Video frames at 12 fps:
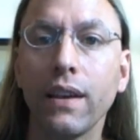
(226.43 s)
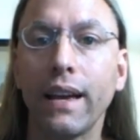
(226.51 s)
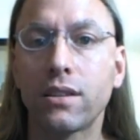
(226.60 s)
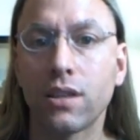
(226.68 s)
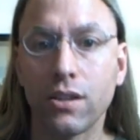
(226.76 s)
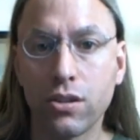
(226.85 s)
A
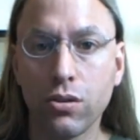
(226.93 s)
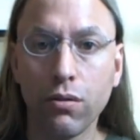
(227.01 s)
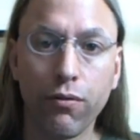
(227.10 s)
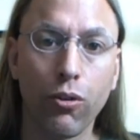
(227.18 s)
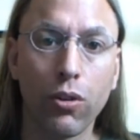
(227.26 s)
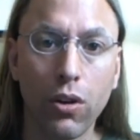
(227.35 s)
sus2
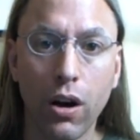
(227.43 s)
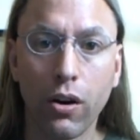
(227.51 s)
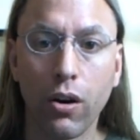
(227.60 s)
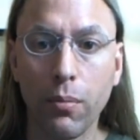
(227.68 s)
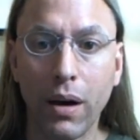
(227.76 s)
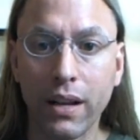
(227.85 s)
for a
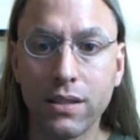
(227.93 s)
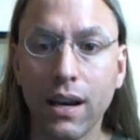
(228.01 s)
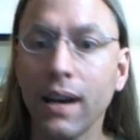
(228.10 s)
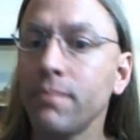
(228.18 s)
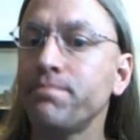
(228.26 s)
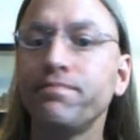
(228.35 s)
longer amount of
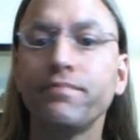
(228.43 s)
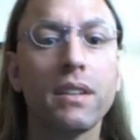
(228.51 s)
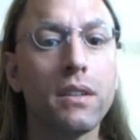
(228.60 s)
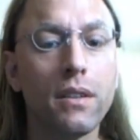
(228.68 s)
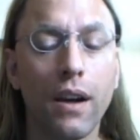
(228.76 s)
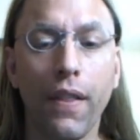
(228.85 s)
time,
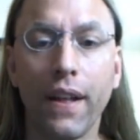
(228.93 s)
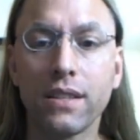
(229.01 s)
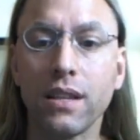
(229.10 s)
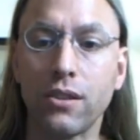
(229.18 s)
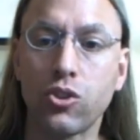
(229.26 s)
and that's it.